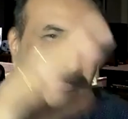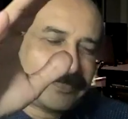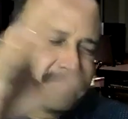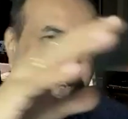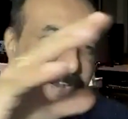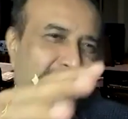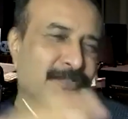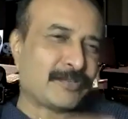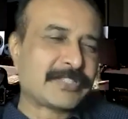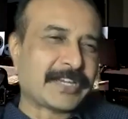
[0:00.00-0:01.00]
start a
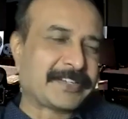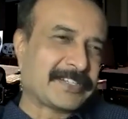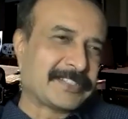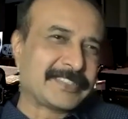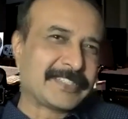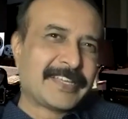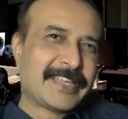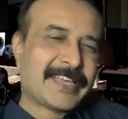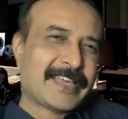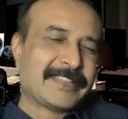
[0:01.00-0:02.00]
few sectors
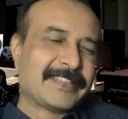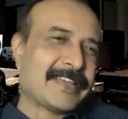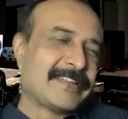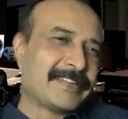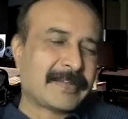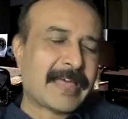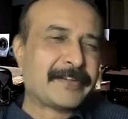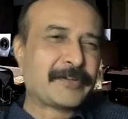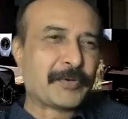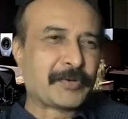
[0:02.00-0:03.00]
and then
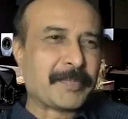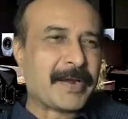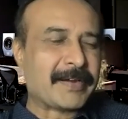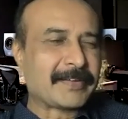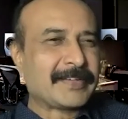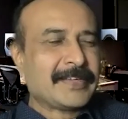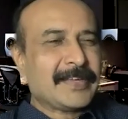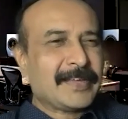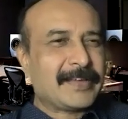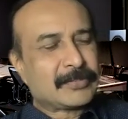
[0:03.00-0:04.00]
hand it over to Mark.
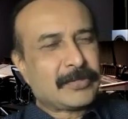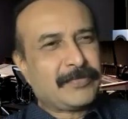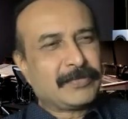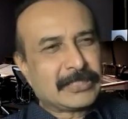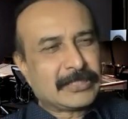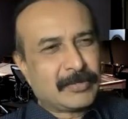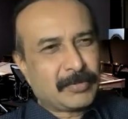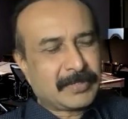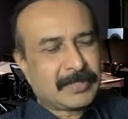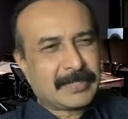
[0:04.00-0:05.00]
So if you just
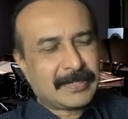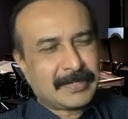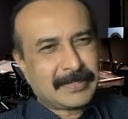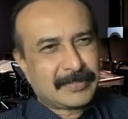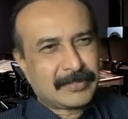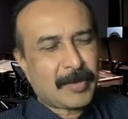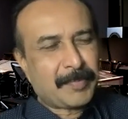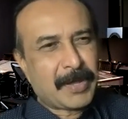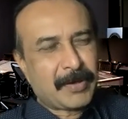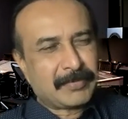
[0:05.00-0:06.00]
look
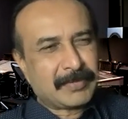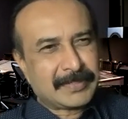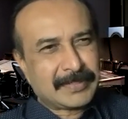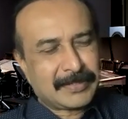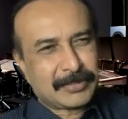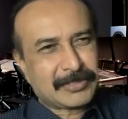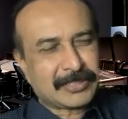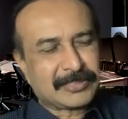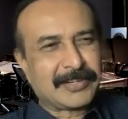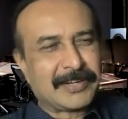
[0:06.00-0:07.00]
top down,
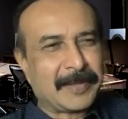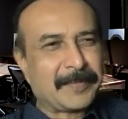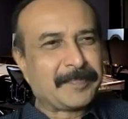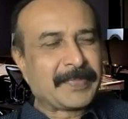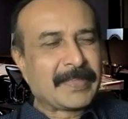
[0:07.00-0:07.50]
structurally,